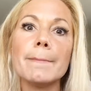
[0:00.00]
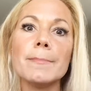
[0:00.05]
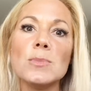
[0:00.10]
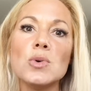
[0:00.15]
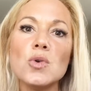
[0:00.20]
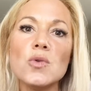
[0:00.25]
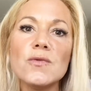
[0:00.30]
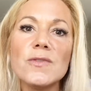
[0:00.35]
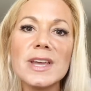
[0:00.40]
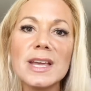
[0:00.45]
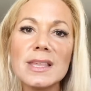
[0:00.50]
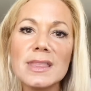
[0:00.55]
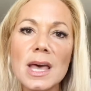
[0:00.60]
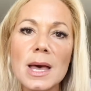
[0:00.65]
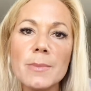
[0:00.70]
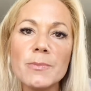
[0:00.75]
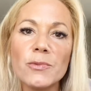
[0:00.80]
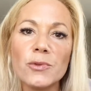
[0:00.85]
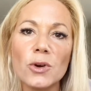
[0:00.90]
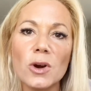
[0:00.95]
moving
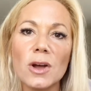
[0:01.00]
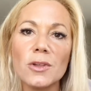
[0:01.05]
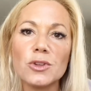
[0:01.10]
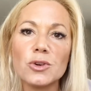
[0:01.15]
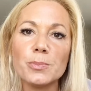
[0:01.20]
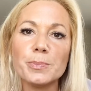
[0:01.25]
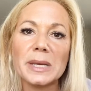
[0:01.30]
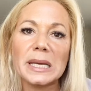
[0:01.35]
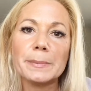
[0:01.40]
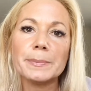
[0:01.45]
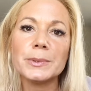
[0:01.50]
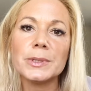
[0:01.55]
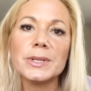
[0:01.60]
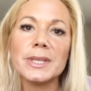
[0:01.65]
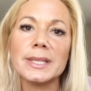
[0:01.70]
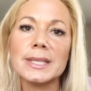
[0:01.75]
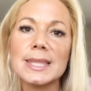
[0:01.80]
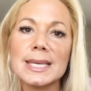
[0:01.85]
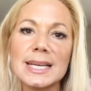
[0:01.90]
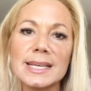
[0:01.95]
them for other people
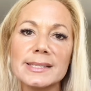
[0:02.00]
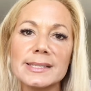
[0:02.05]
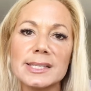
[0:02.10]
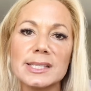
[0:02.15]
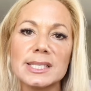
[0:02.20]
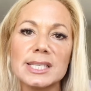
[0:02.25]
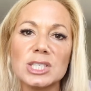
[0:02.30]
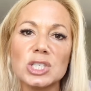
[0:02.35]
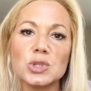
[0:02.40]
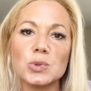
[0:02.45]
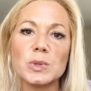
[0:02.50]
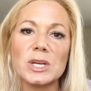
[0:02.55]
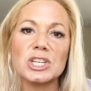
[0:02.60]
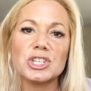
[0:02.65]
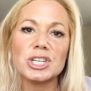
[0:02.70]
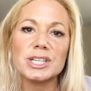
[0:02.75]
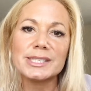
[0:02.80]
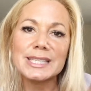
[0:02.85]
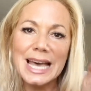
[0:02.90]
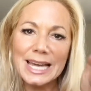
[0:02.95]
and things and
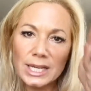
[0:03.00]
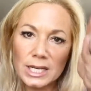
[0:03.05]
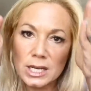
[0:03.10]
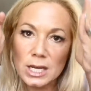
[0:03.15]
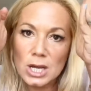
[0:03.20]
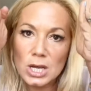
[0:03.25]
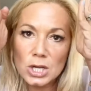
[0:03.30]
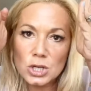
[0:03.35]
situations, how to